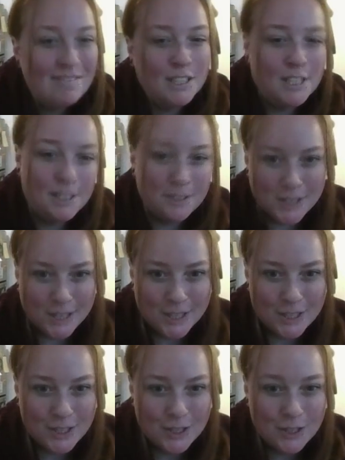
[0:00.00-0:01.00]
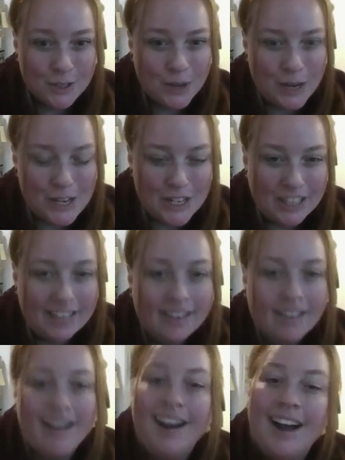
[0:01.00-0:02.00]
Please don't judge too harshly.
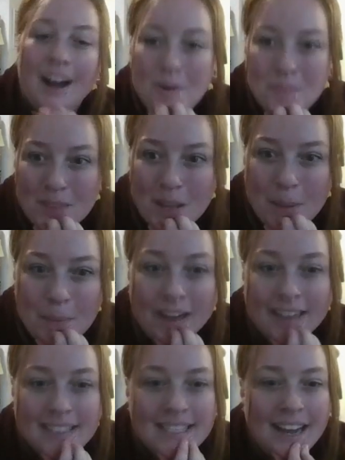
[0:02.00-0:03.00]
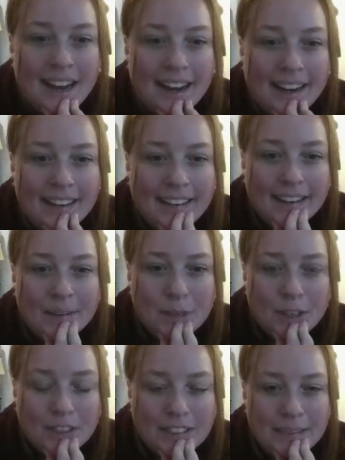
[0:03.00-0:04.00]
But I am
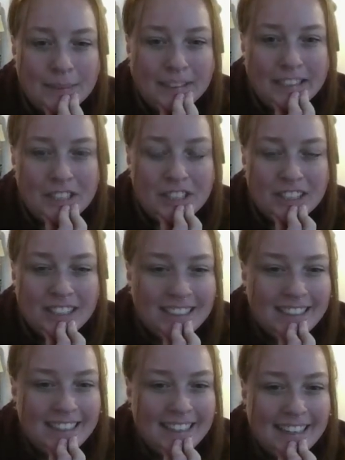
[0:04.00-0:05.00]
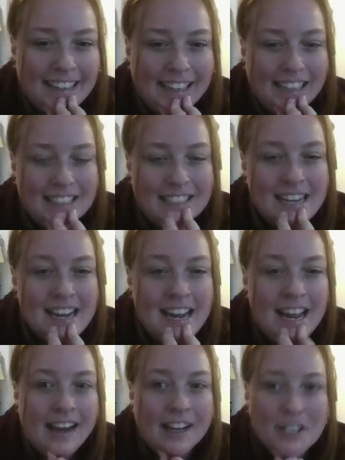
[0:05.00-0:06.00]
currently in my kitchen and
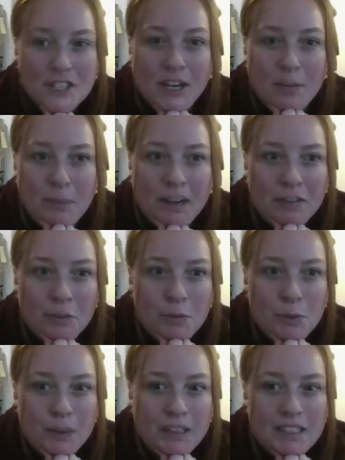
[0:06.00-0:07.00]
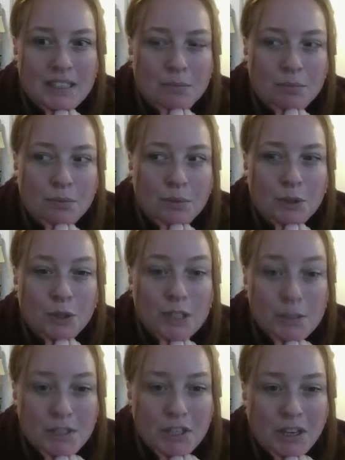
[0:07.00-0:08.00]
I just got back from doing some
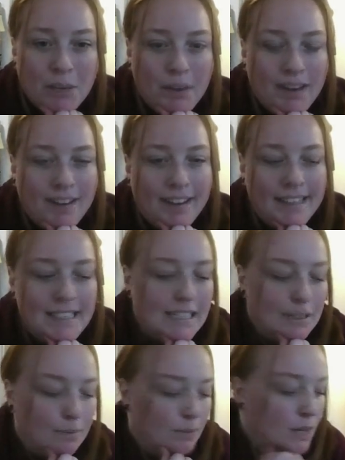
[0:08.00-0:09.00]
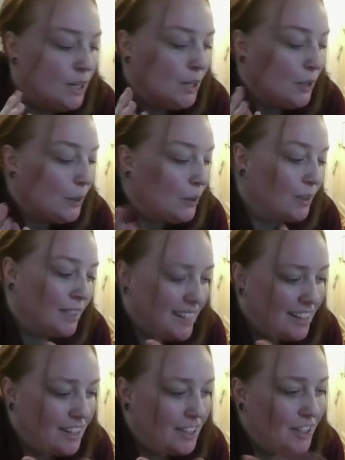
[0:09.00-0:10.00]
Christmas shopping and some
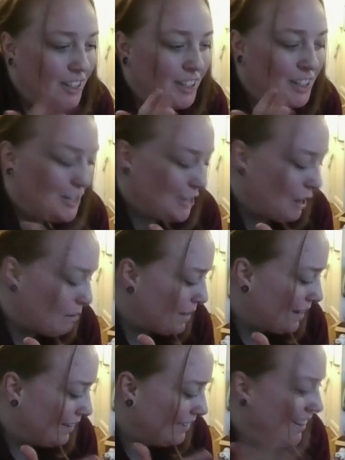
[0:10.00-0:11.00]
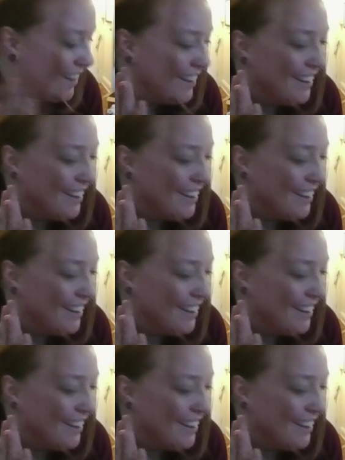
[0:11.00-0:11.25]
Koliada shopping